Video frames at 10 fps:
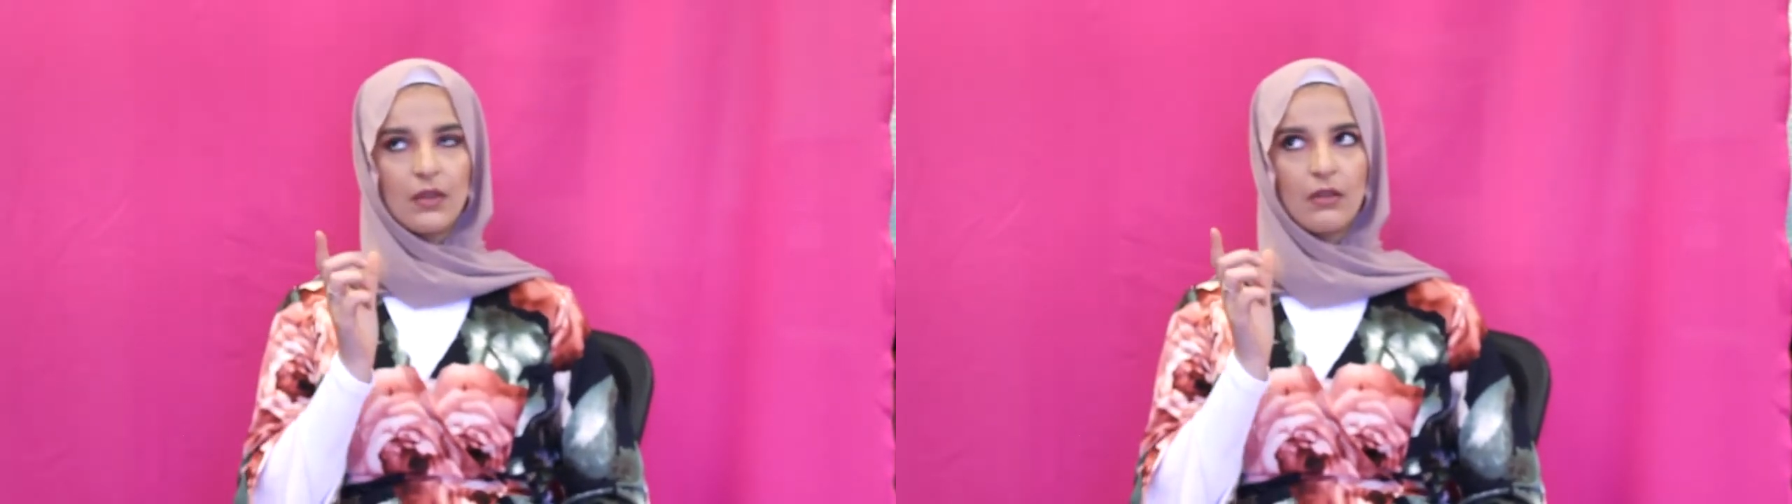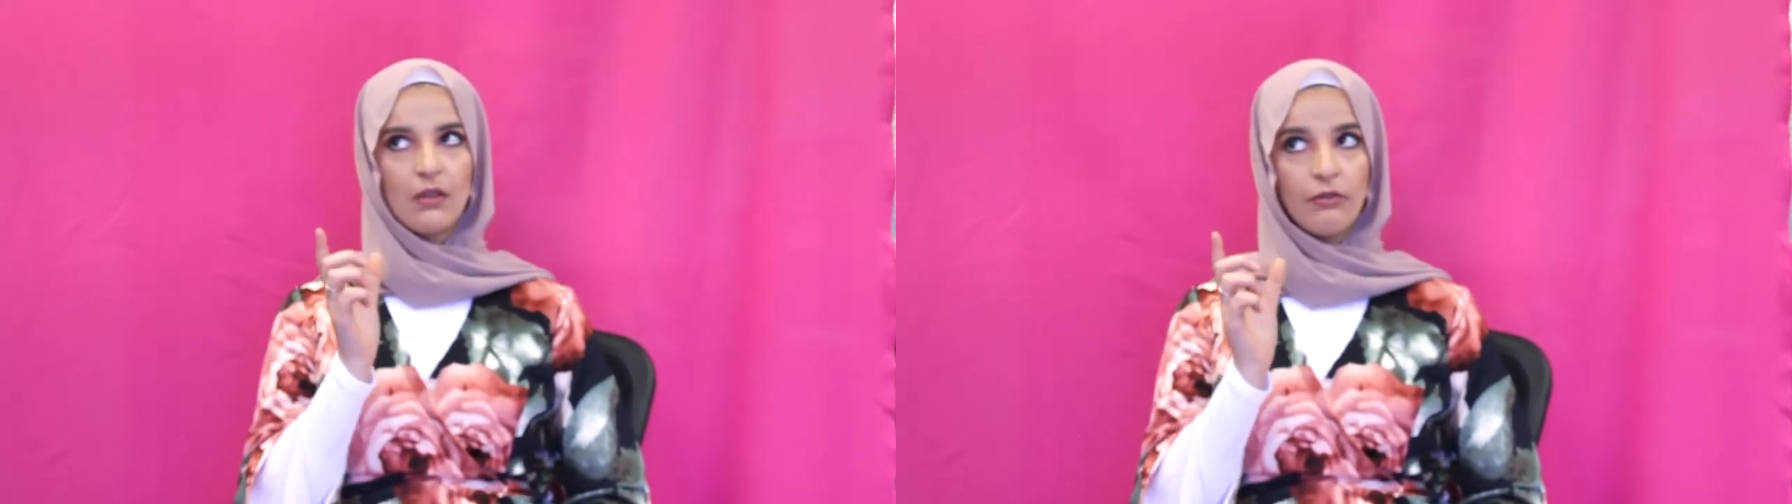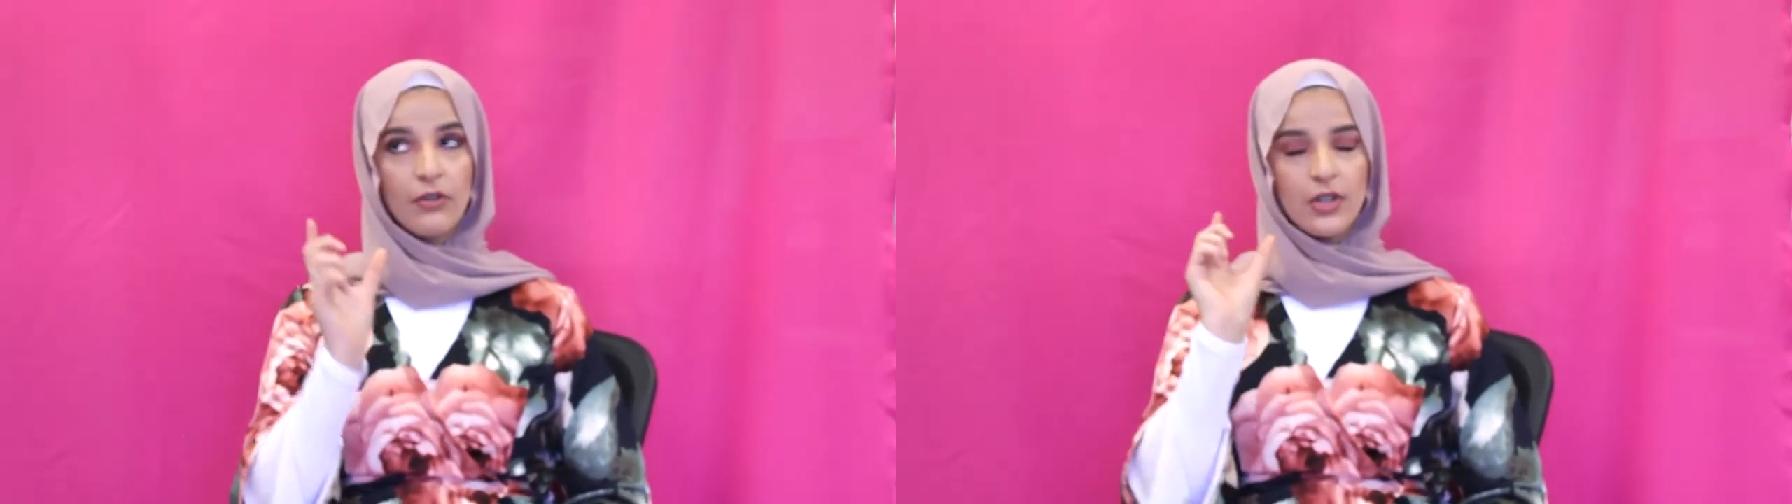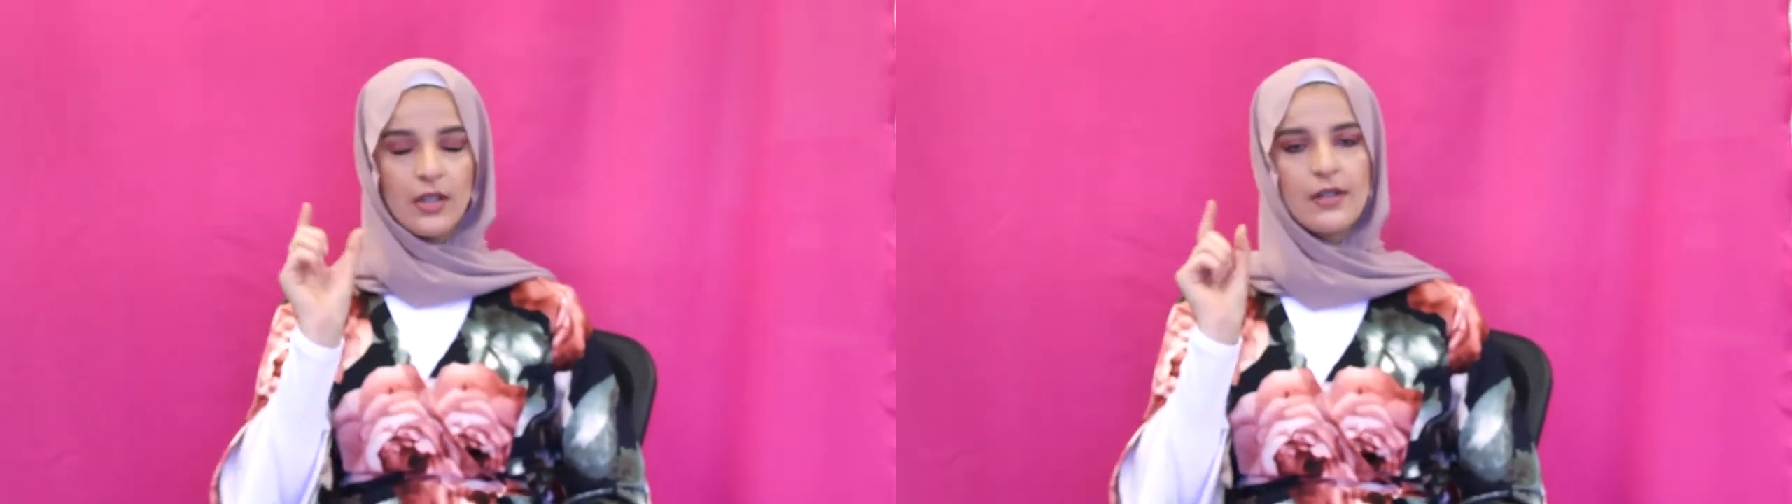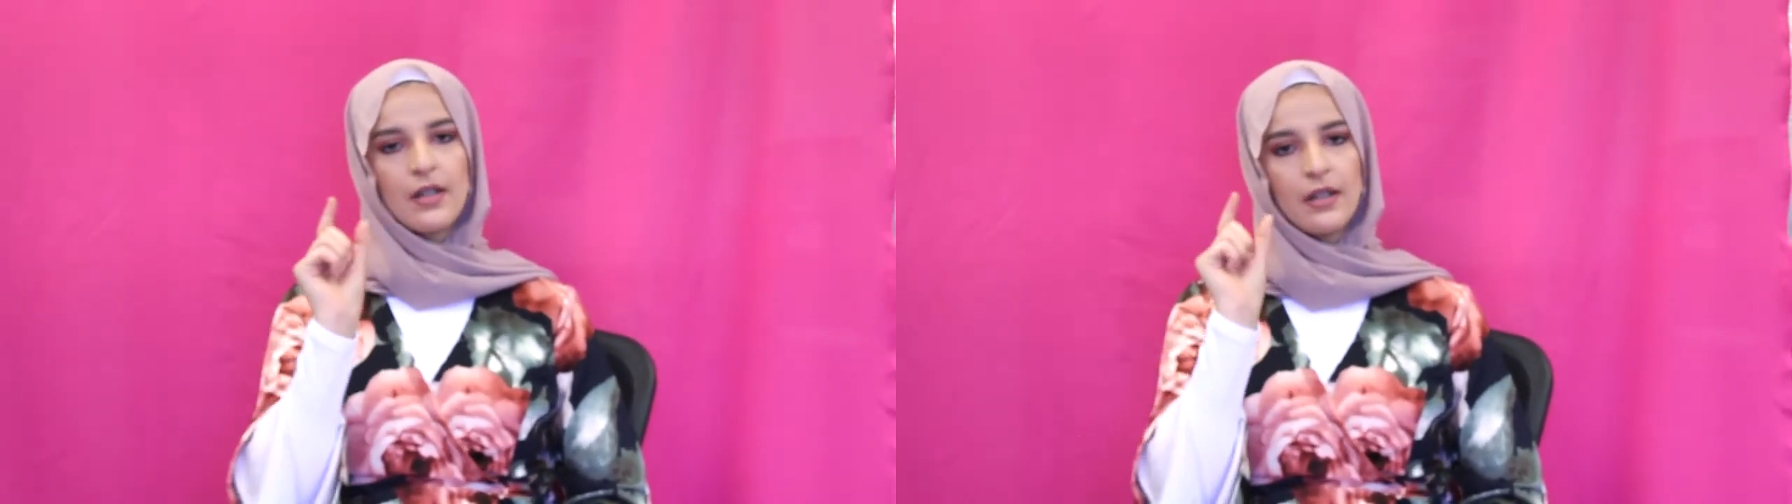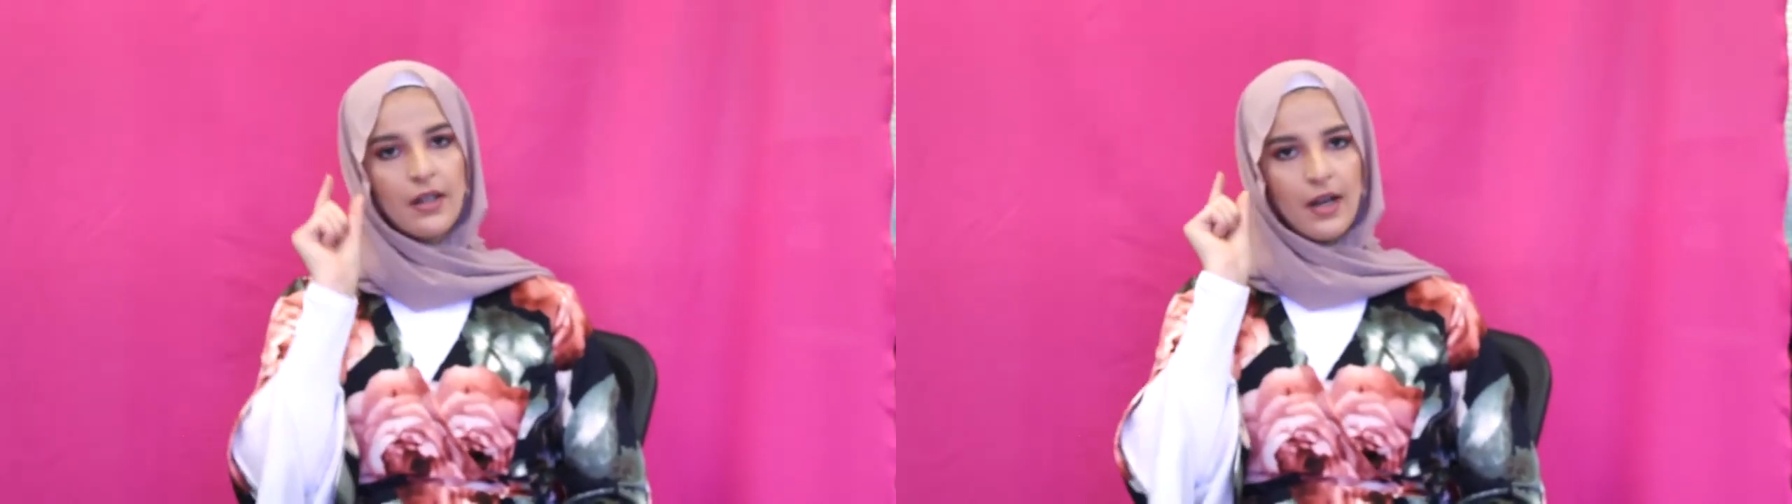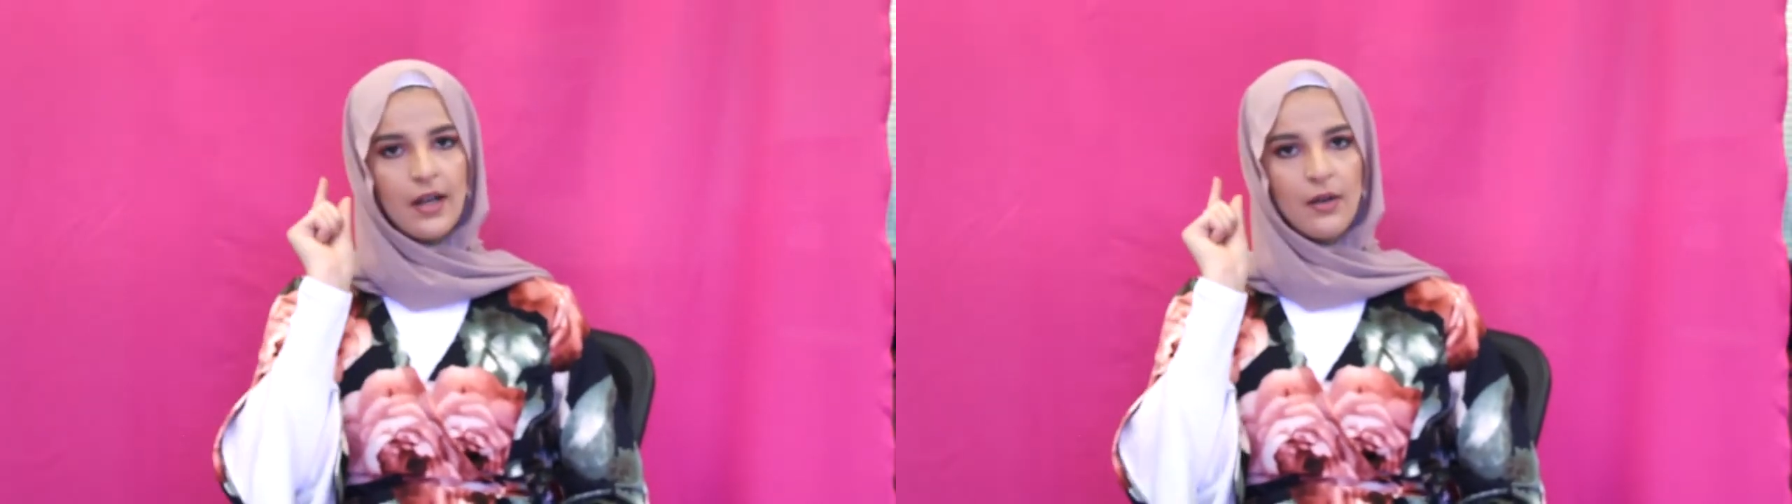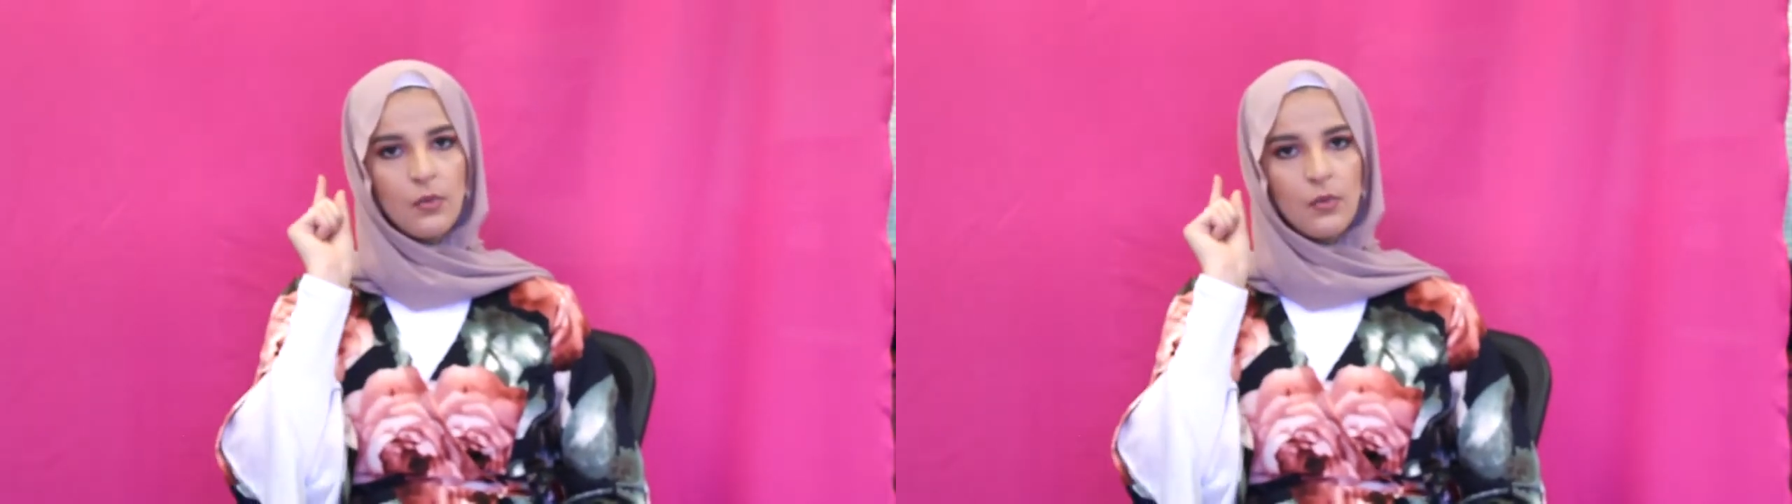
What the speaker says: The first incident that I